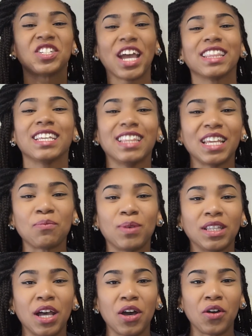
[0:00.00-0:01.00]
check the link
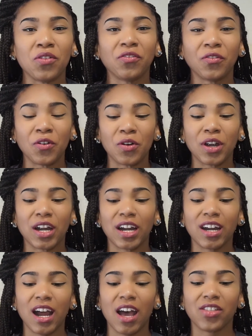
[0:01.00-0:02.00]
below for
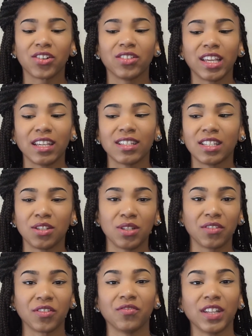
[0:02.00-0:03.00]
other links to
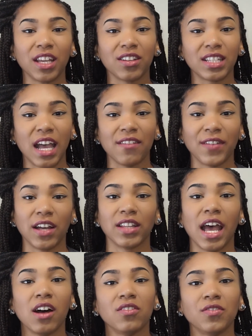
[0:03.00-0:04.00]
different videos that I found
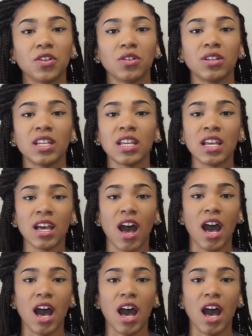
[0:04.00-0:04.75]
helpful.